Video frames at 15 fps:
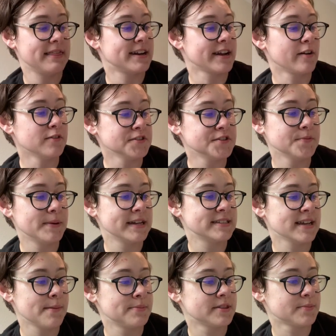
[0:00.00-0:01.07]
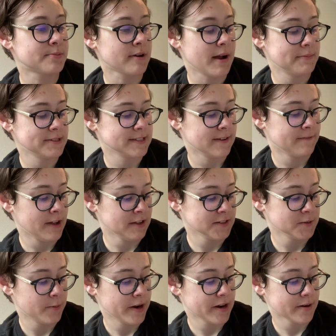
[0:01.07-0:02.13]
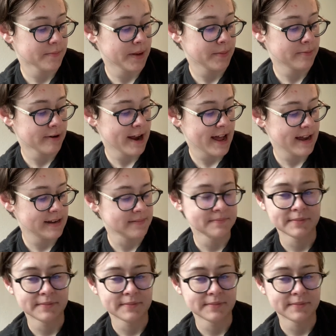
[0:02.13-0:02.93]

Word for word: then I also picked up The Promise of Elsewhere by Brad